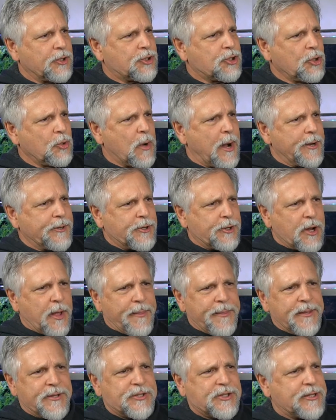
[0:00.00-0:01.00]
200
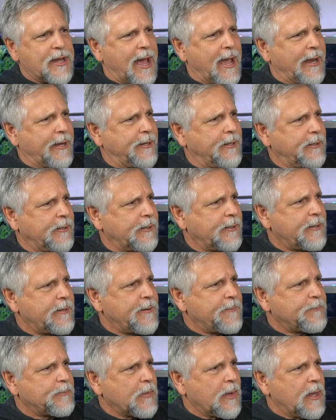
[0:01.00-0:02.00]
on this side,
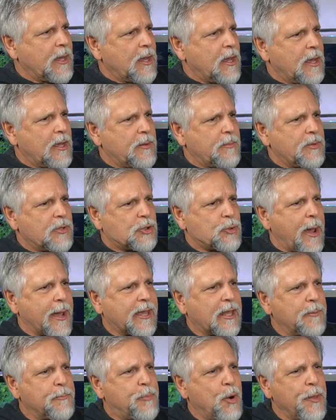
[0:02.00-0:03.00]
so I
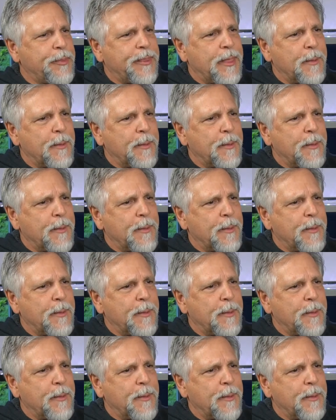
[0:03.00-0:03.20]
can put the